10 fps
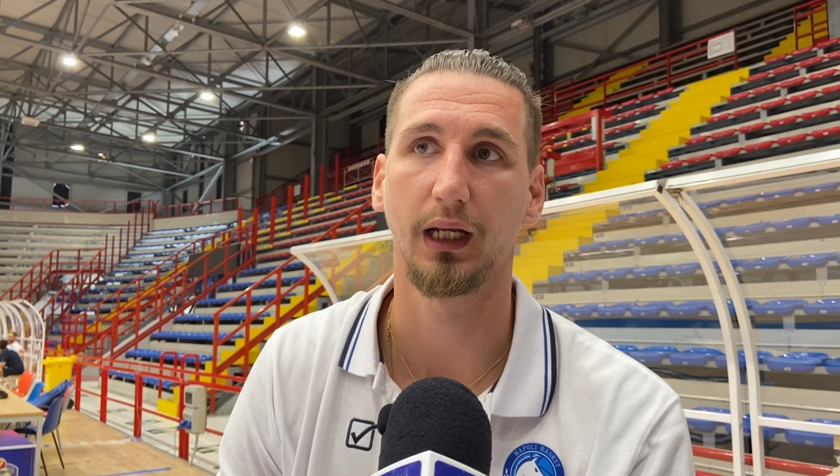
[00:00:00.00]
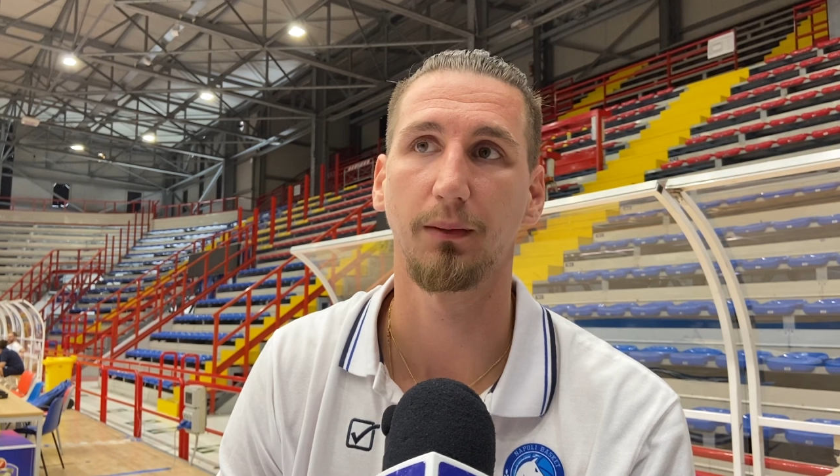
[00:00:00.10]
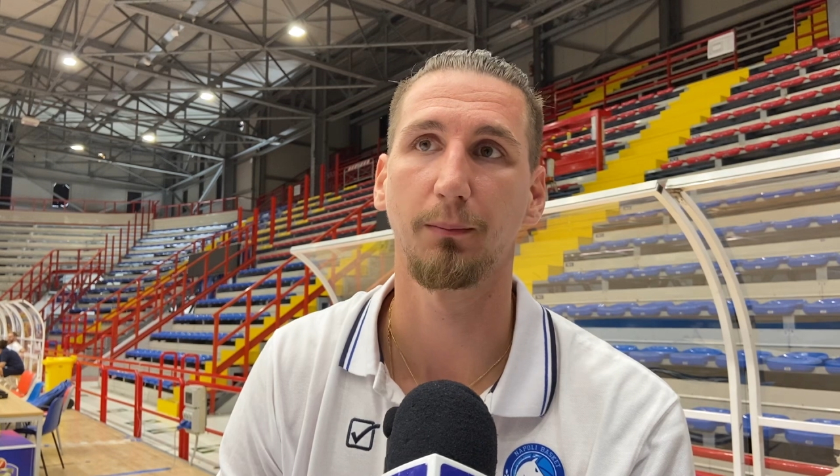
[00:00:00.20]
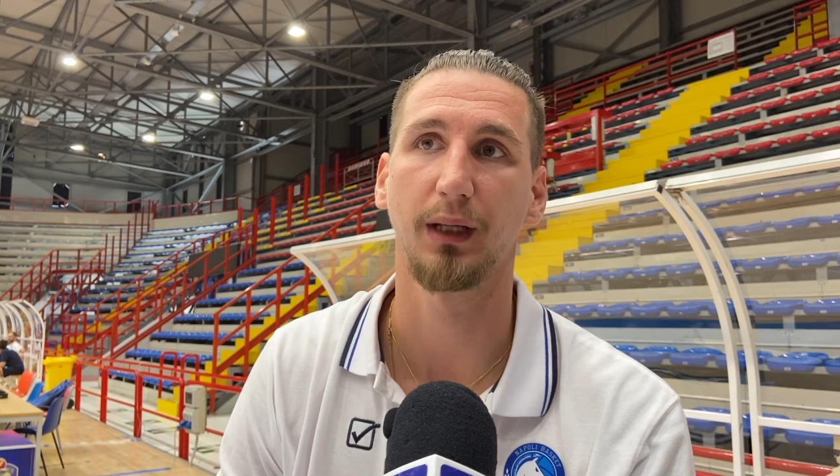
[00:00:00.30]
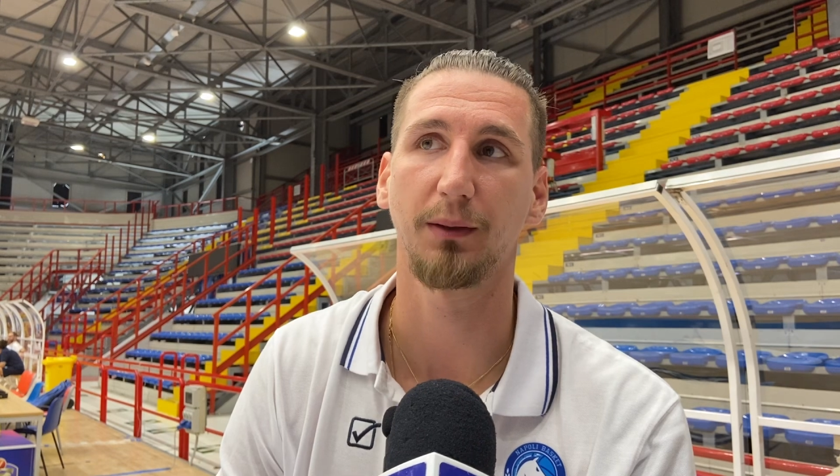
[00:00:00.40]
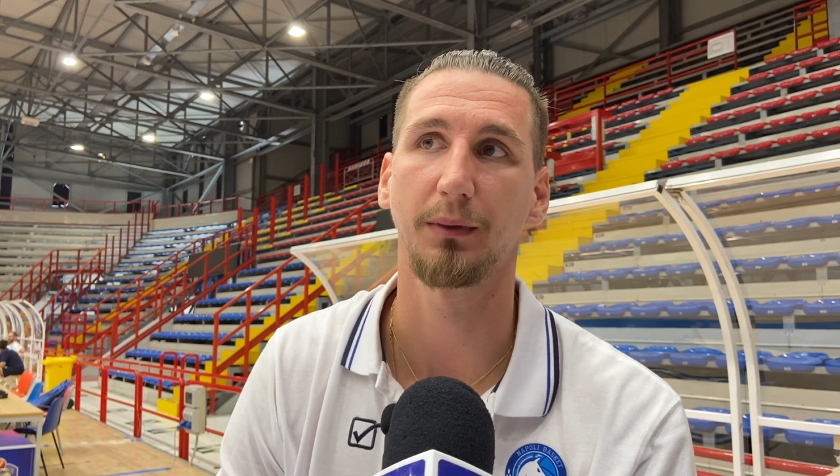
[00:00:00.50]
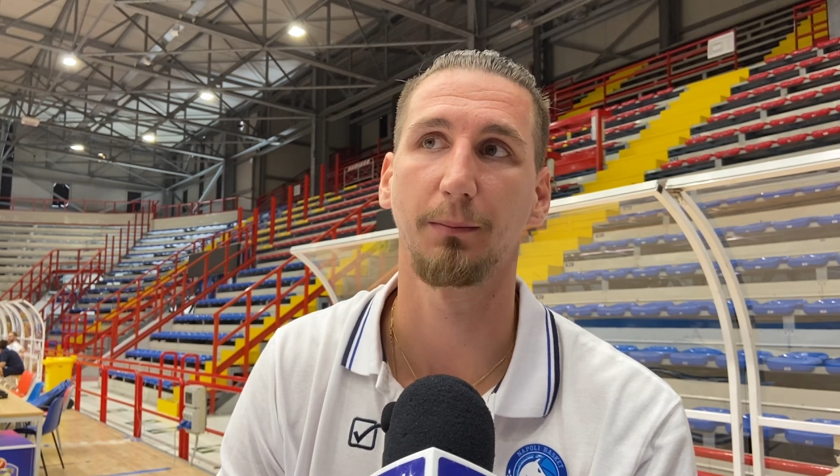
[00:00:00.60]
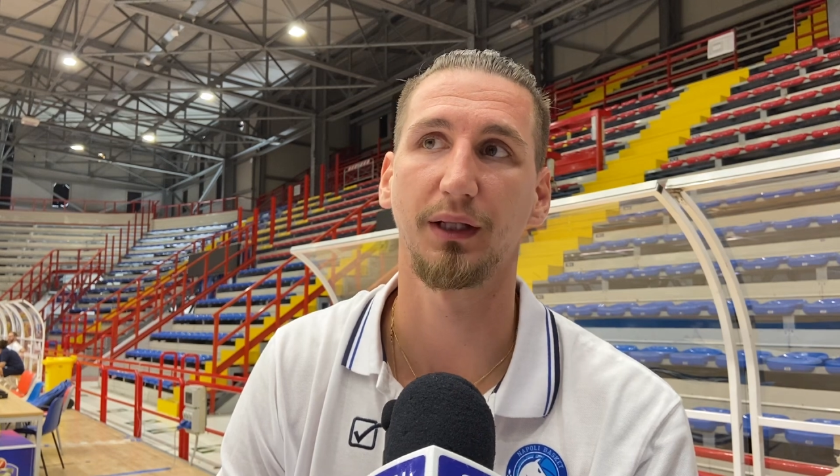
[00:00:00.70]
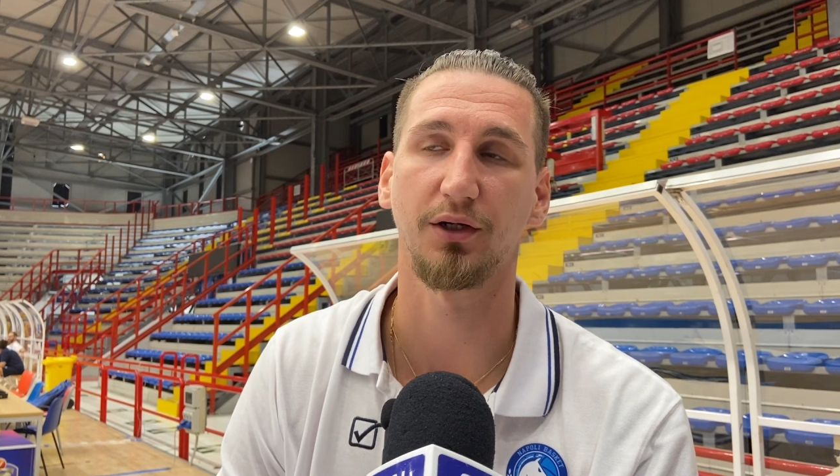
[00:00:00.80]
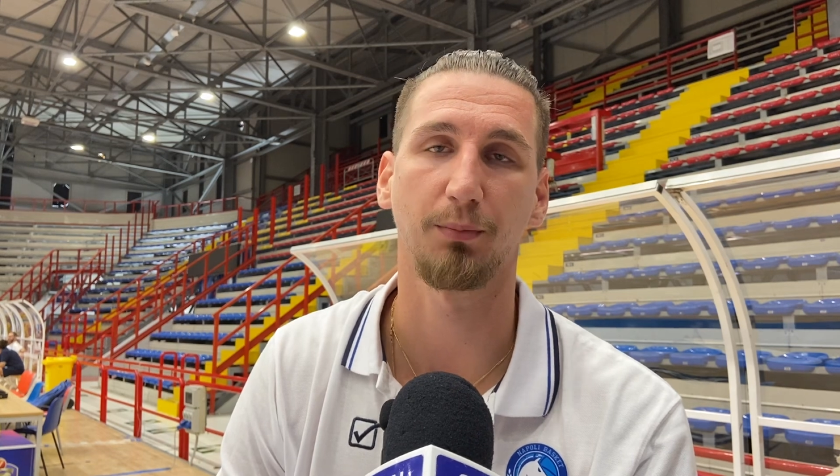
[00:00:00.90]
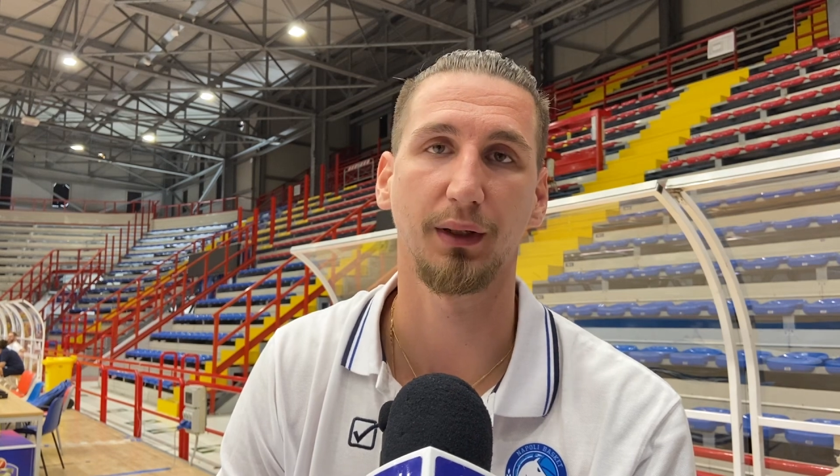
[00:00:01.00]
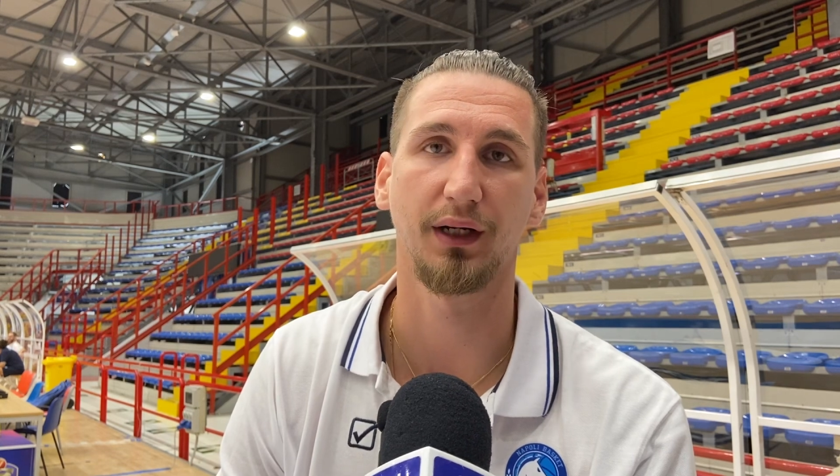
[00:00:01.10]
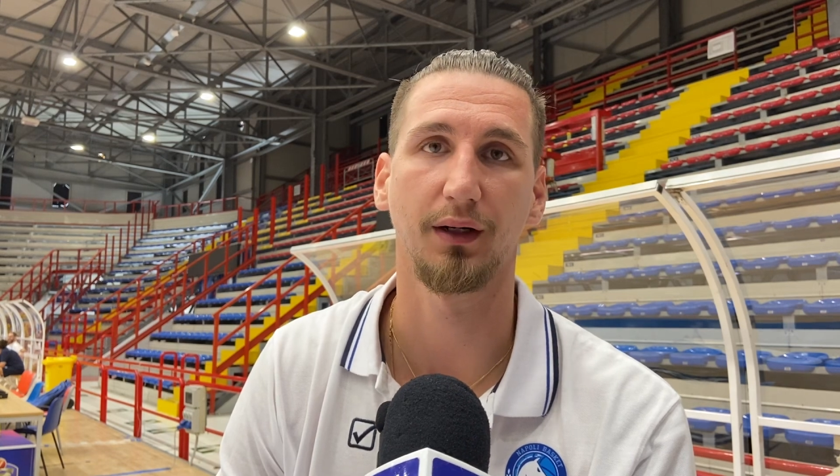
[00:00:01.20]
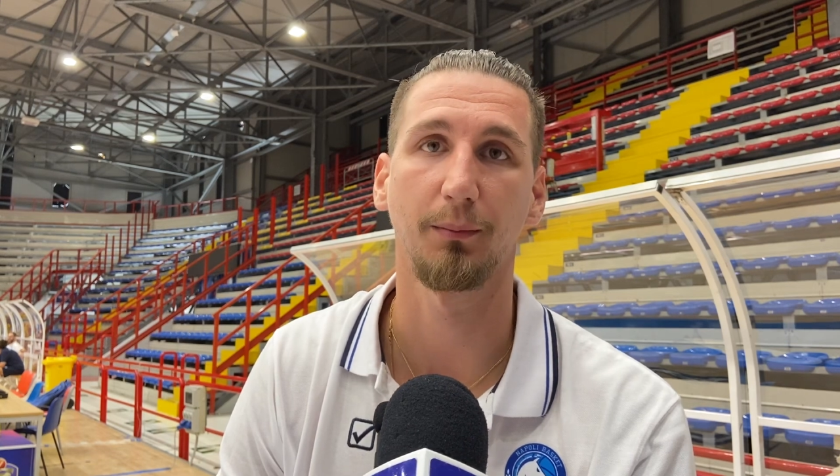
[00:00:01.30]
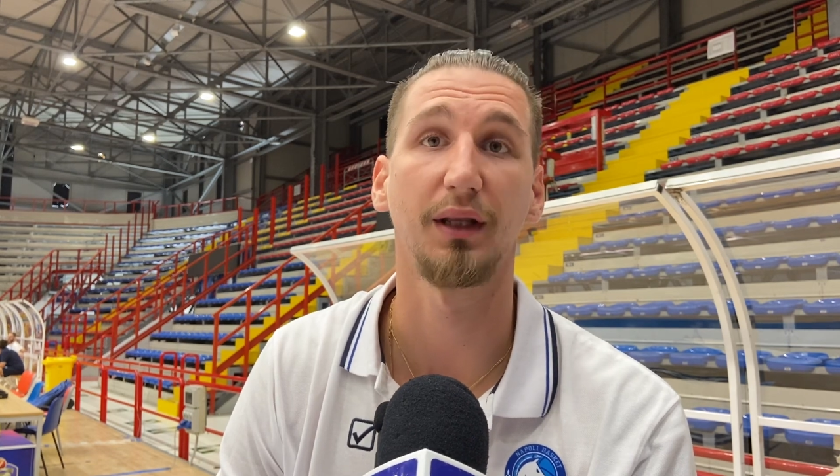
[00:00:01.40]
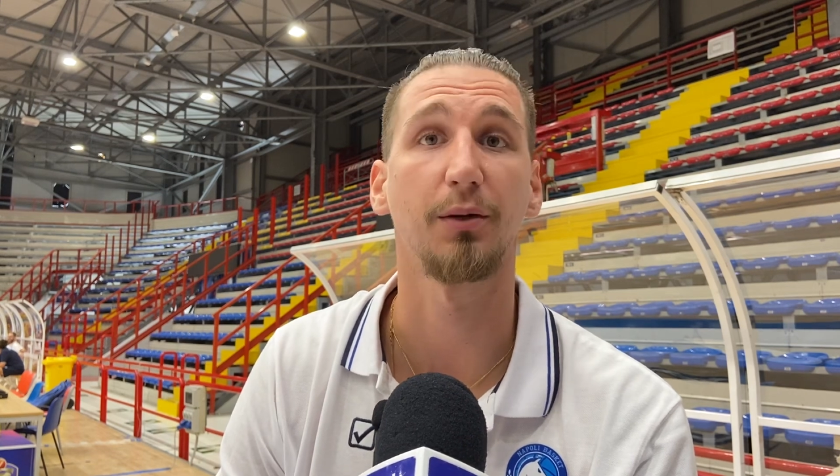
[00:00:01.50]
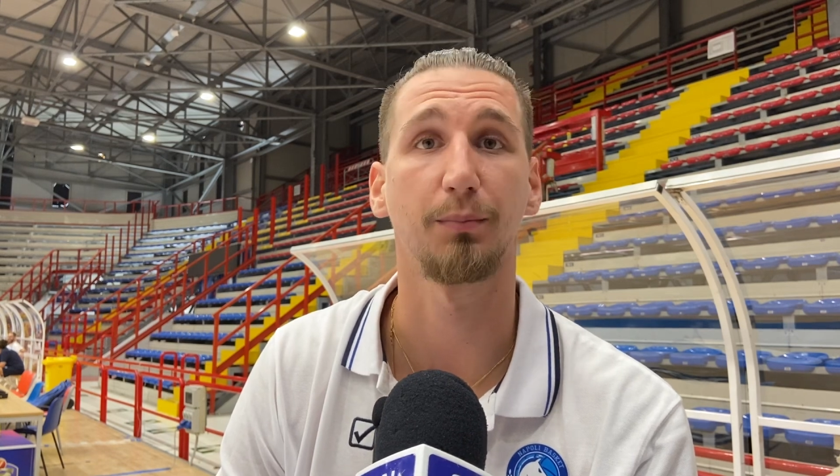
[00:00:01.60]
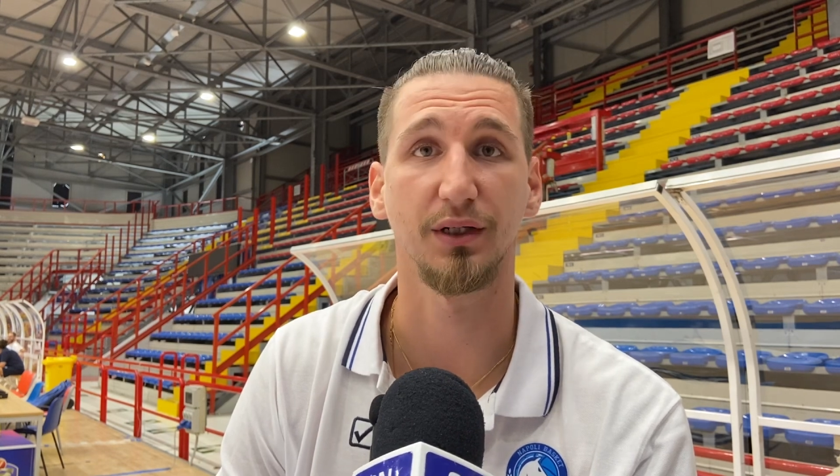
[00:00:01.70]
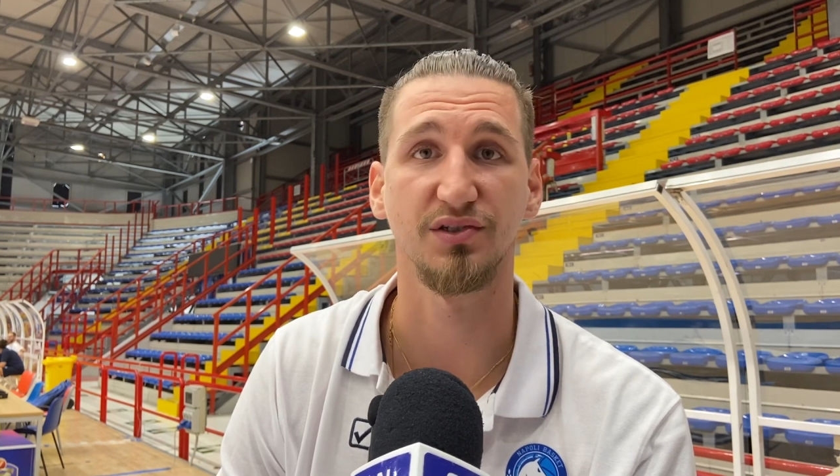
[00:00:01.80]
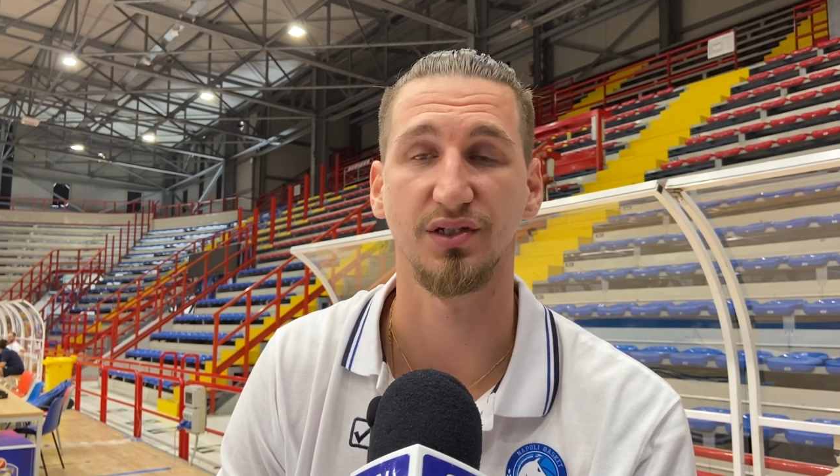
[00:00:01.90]
and make me better player and better
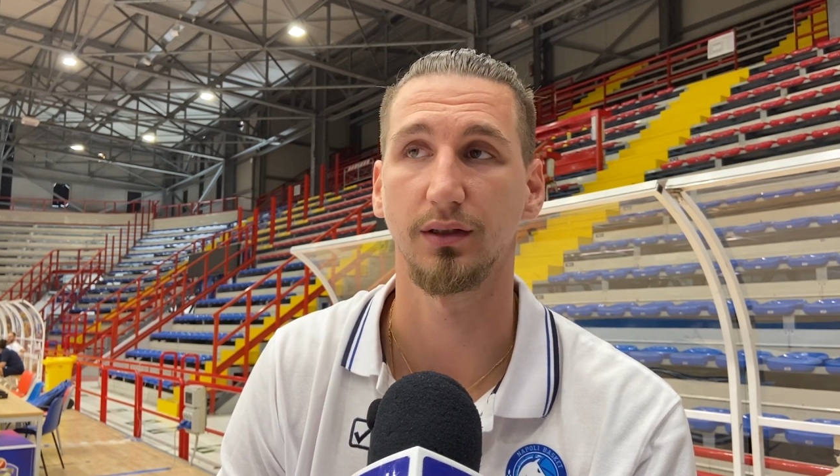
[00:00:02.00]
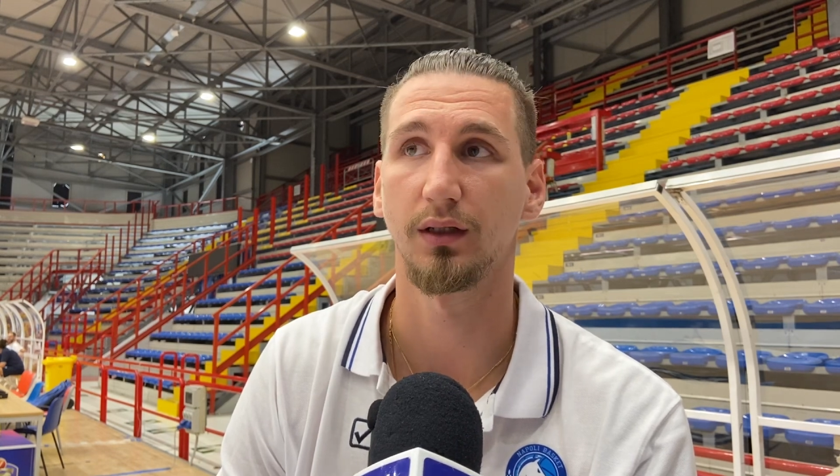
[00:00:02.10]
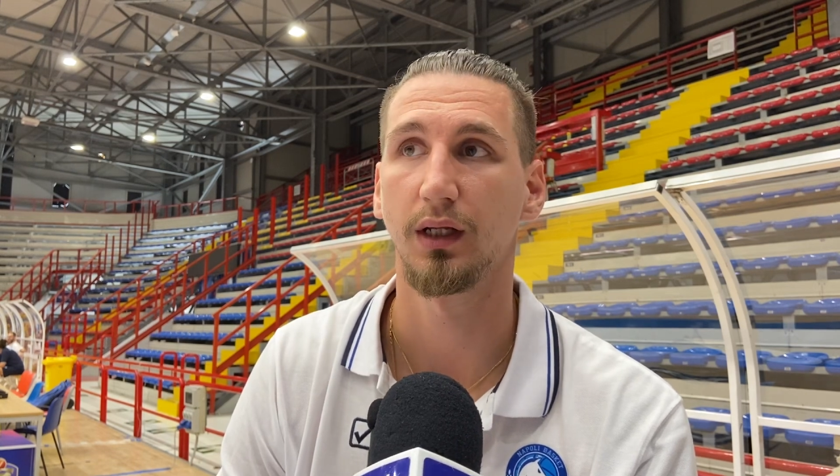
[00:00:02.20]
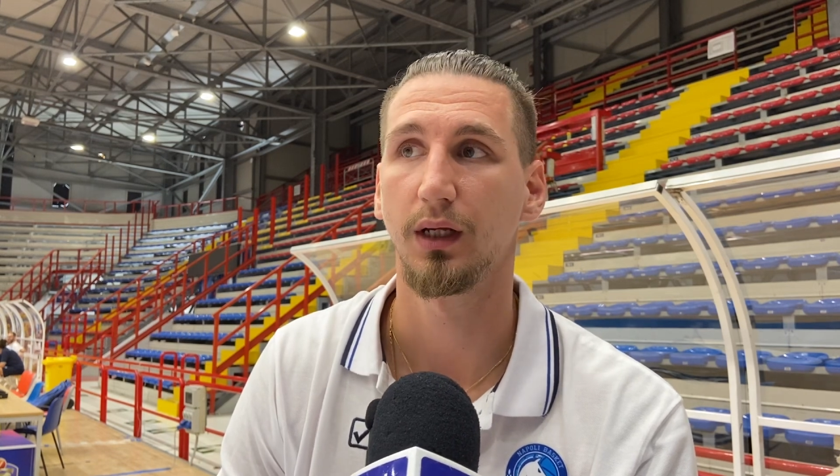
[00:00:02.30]
person,